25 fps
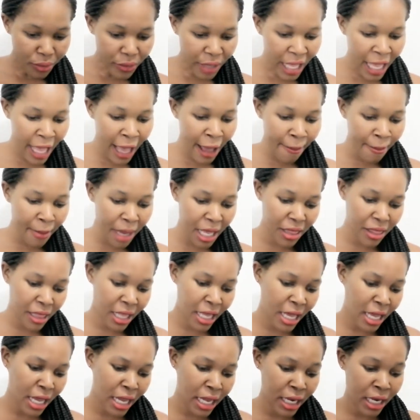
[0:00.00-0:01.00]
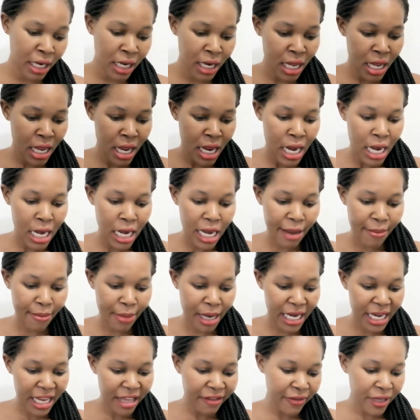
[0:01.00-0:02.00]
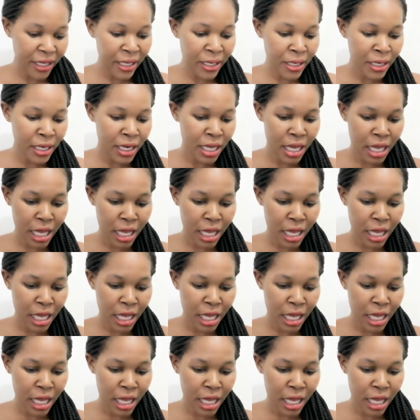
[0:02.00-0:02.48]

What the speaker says: And then number 11,